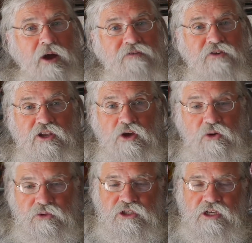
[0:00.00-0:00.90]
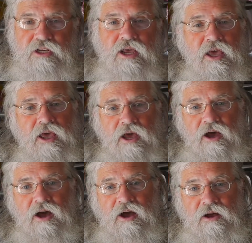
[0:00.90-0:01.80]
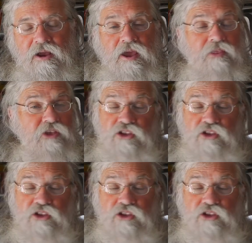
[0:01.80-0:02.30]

my videos and